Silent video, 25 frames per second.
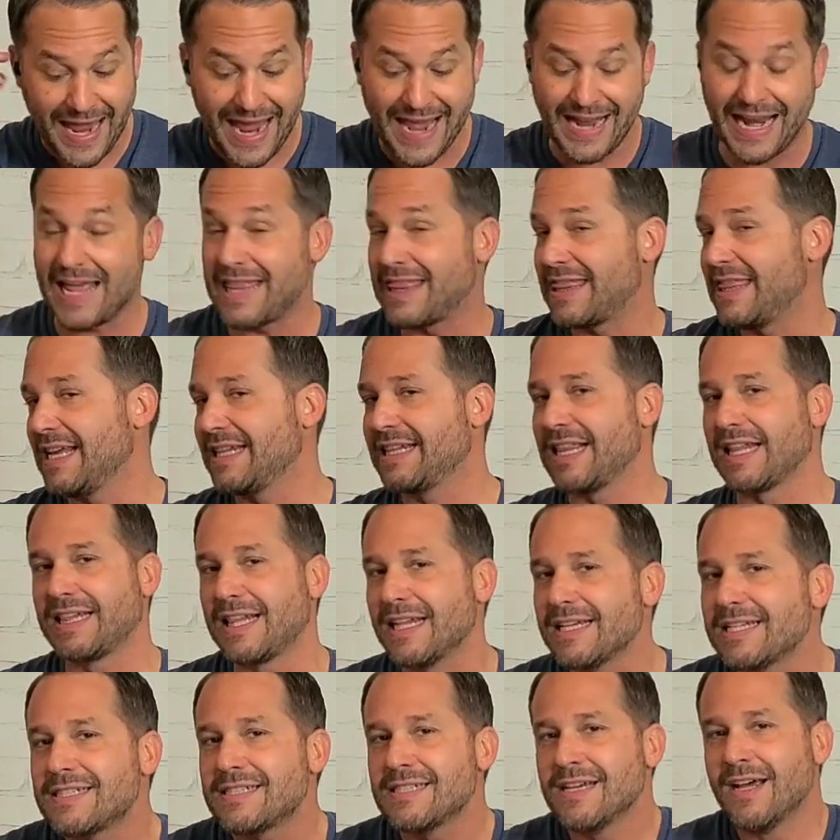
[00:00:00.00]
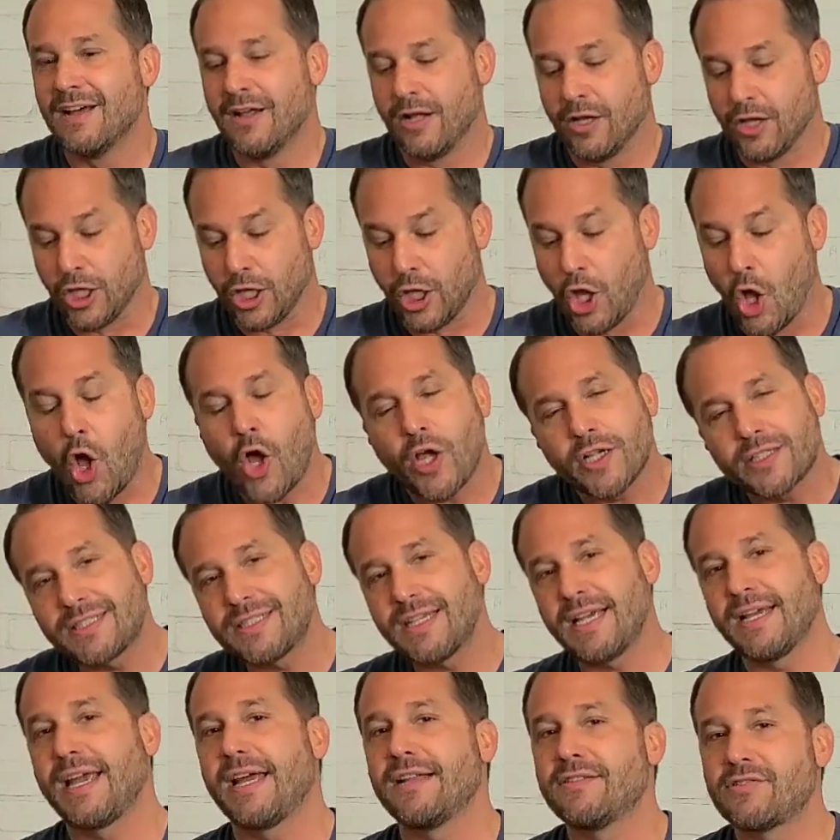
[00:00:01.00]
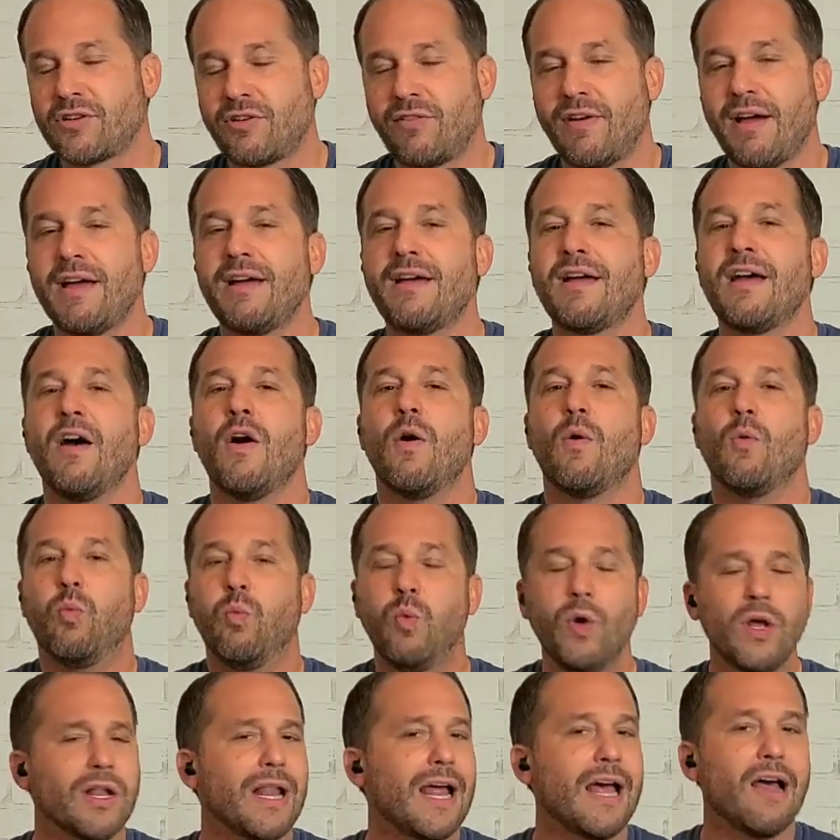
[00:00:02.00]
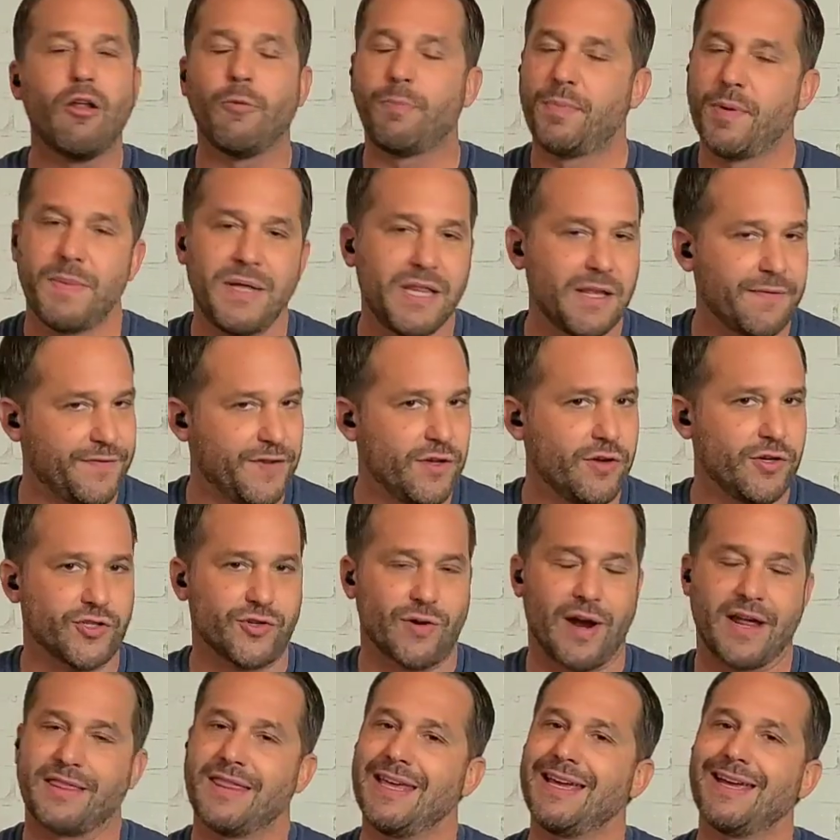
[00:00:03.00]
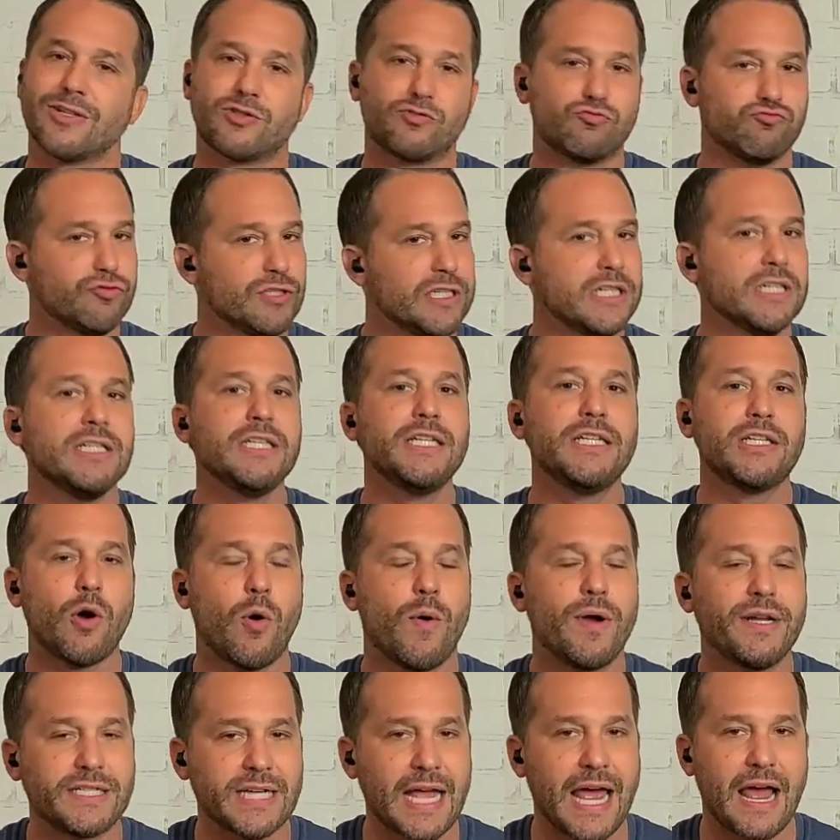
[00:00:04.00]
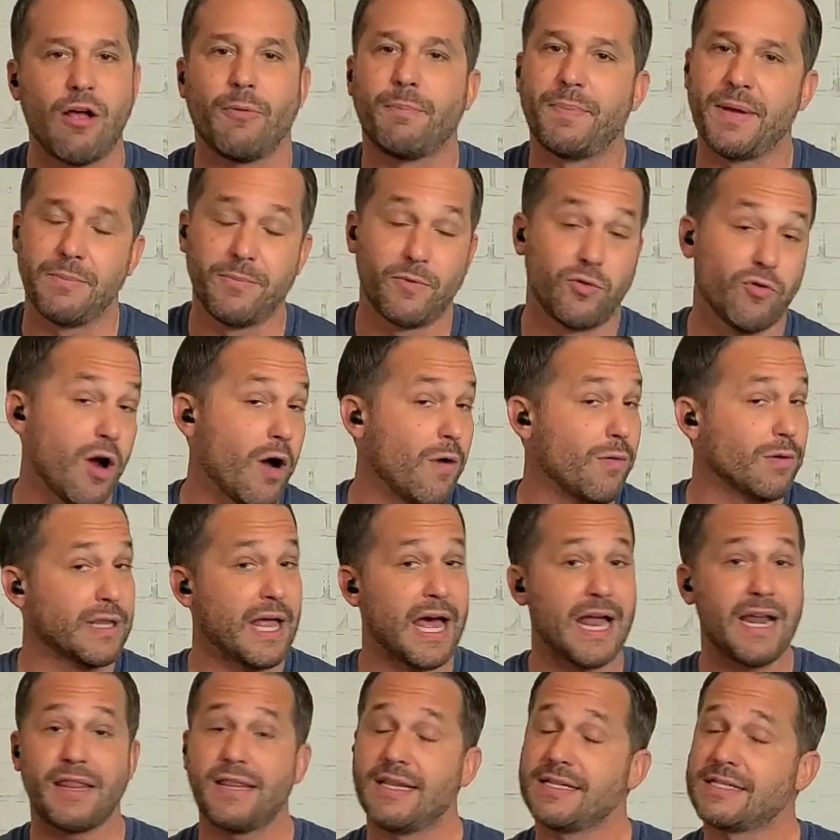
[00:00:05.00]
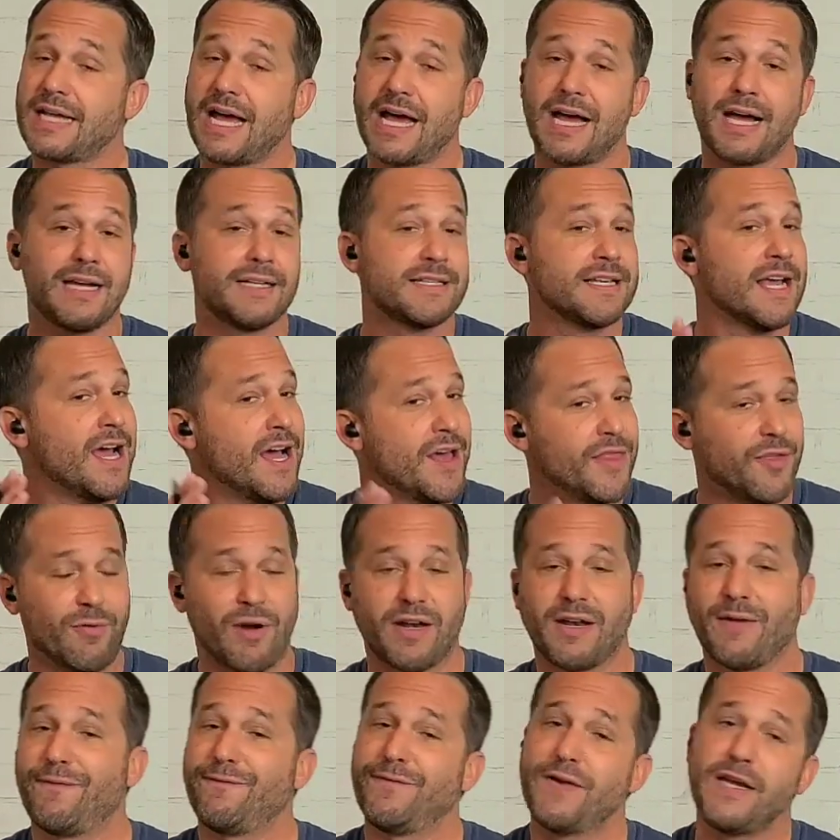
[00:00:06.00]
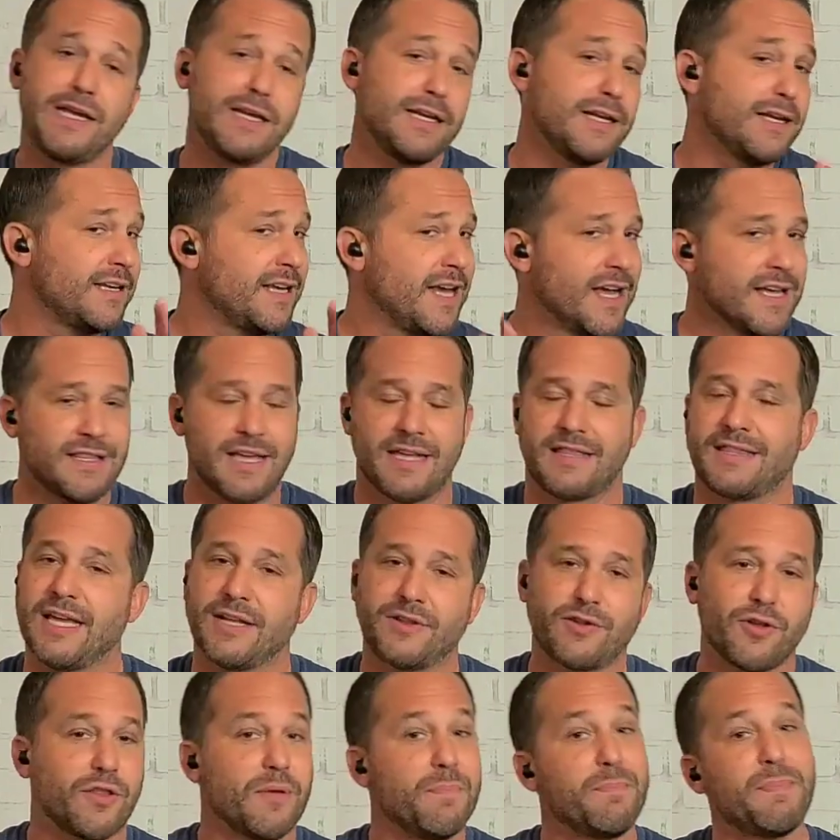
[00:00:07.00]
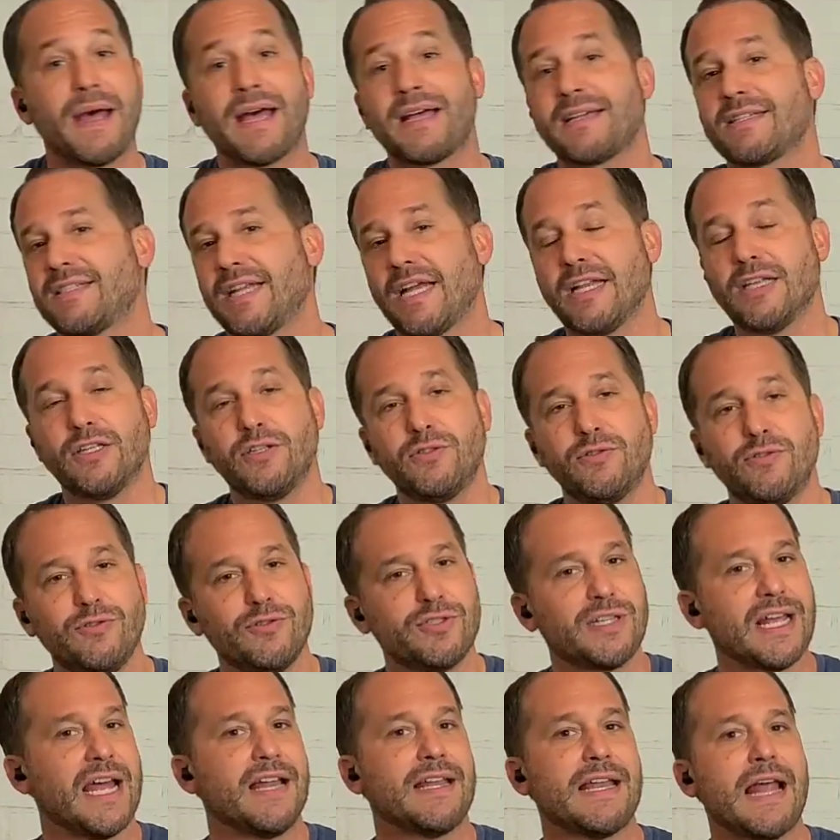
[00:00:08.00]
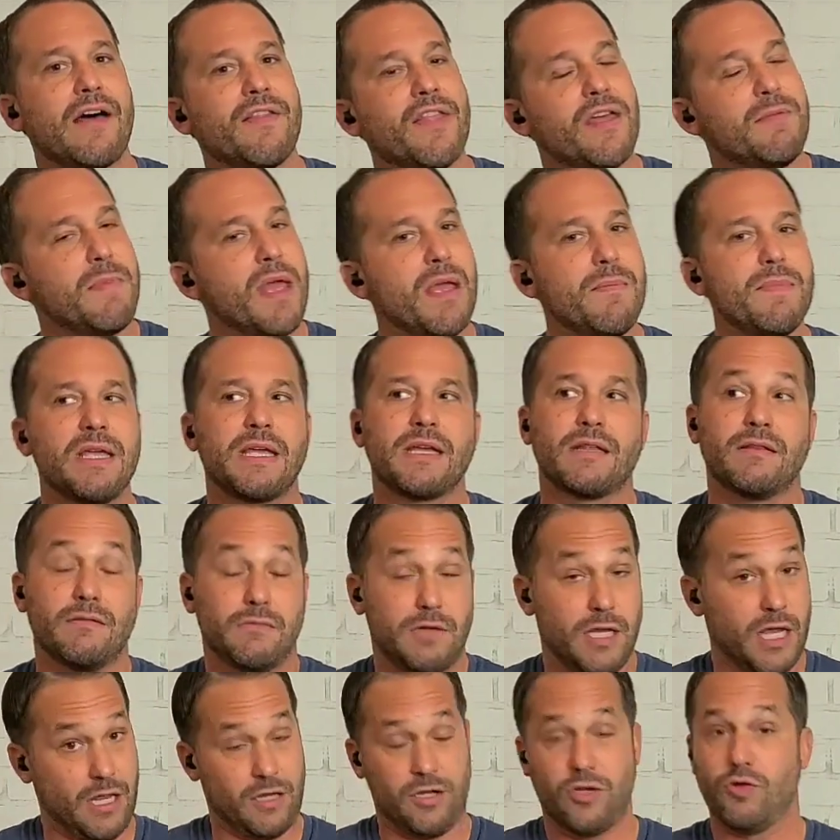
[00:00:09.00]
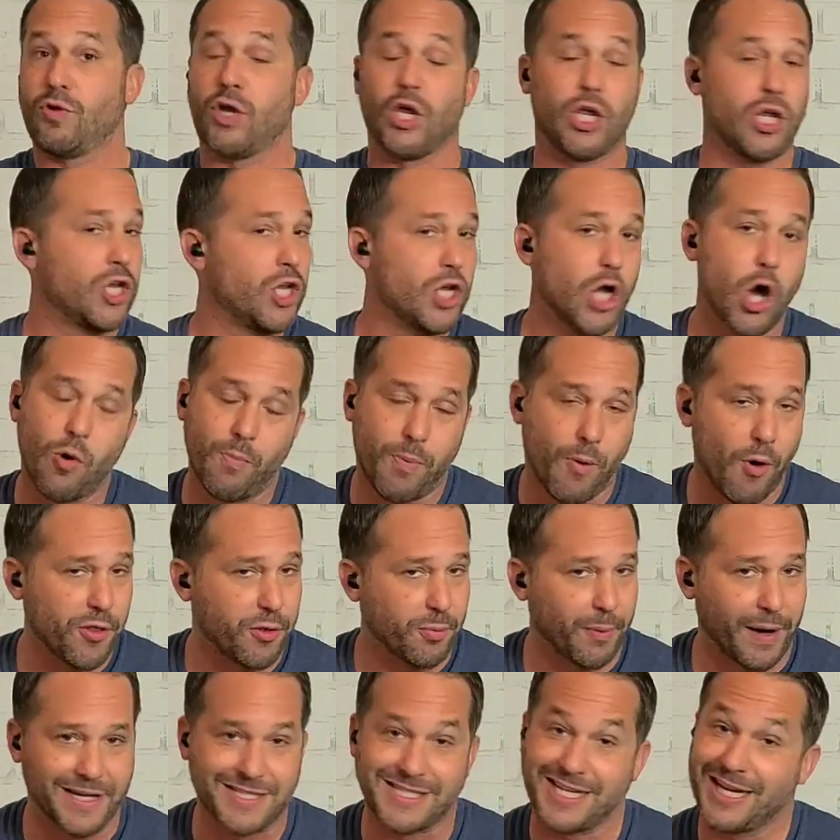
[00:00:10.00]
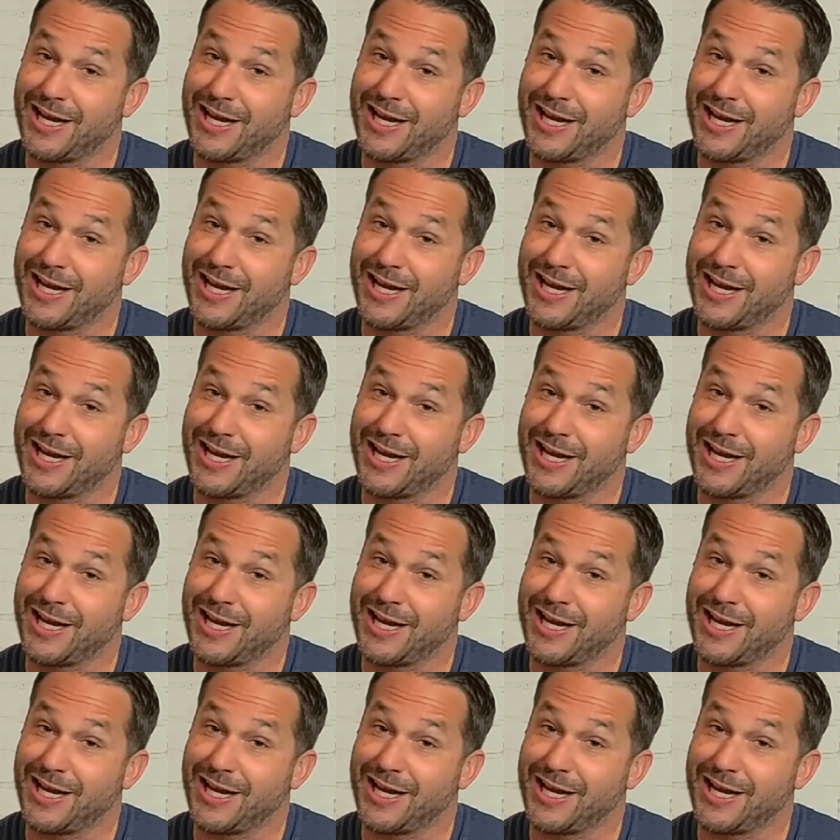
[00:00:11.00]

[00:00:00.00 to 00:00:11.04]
And I think that this loss against Craig will help him in the future. I think it's really going to help him grow. A lot of these guys, they're undefeated, they think they're the best, they lose, and now they maybe, it can go both ways.